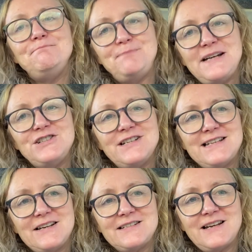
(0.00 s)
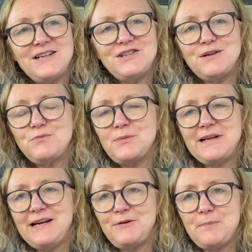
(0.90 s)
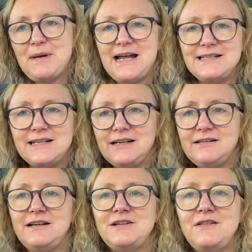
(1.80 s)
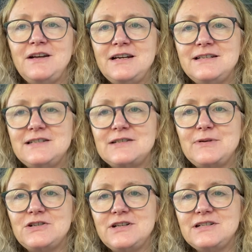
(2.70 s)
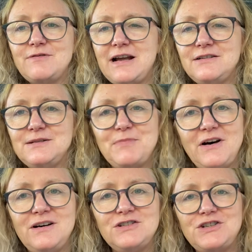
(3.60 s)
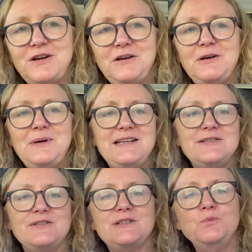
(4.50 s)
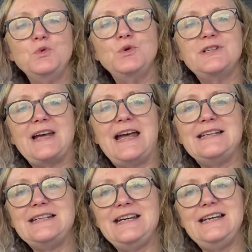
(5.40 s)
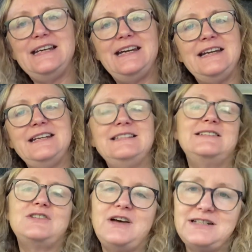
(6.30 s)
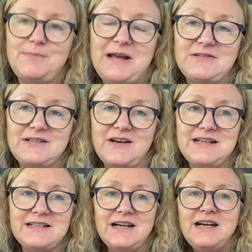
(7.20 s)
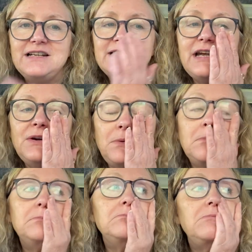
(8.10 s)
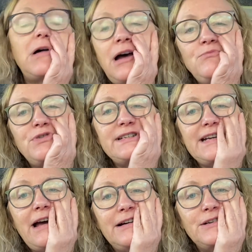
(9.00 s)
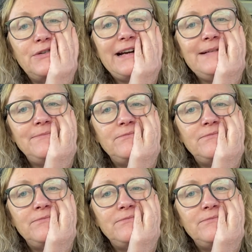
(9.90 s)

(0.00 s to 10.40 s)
Benji's outside, you can probably hear him panting. I don't think I can switch this round, but I'll show you. He's got some water and he is tied up outside. So I'm pretty hungry.